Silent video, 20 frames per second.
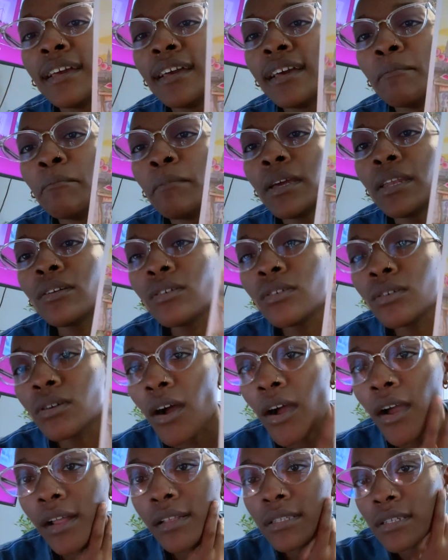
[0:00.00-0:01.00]
Pentacle
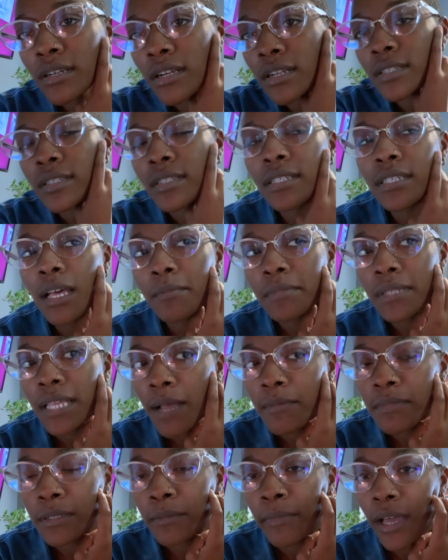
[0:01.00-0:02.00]
cards are
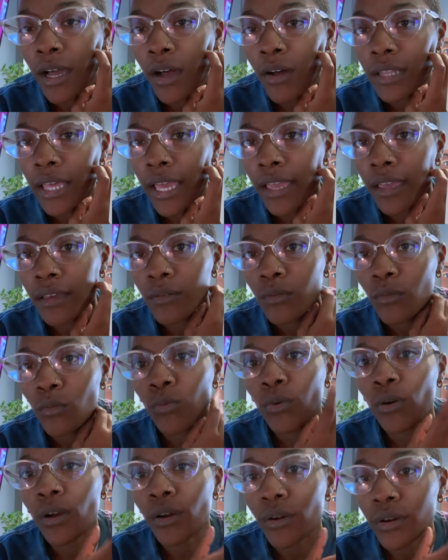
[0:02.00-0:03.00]
sometimes about like
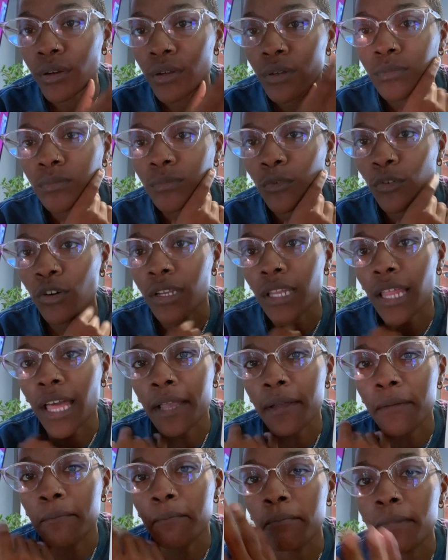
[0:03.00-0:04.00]
work or
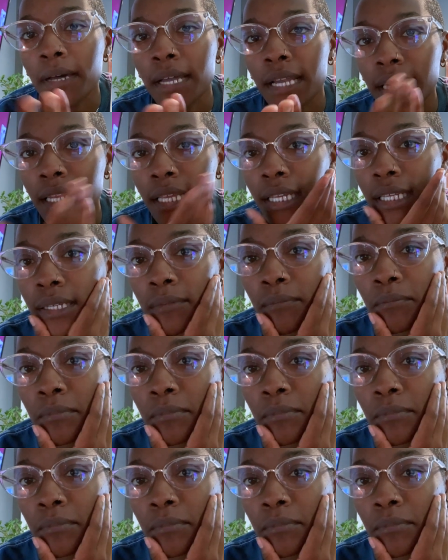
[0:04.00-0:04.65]
like money.